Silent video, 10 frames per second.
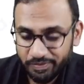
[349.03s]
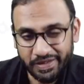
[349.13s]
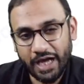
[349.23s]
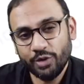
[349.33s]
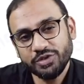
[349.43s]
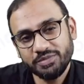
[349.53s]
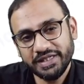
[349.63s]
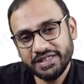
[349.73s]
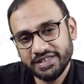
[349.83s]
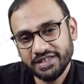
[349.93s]
Gallows
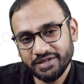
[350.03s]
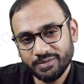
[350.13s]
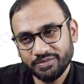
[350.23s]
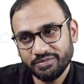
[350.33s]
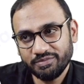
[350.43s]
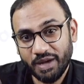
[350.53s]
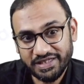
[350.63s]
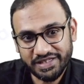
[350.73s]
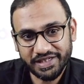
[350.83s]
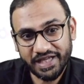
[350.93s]
means
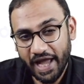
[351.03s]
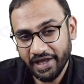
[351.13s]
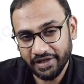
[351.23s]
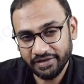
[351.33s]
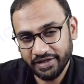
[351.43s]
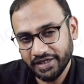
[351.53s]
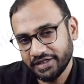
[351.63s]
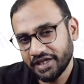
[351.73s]
pasi, hanging, right?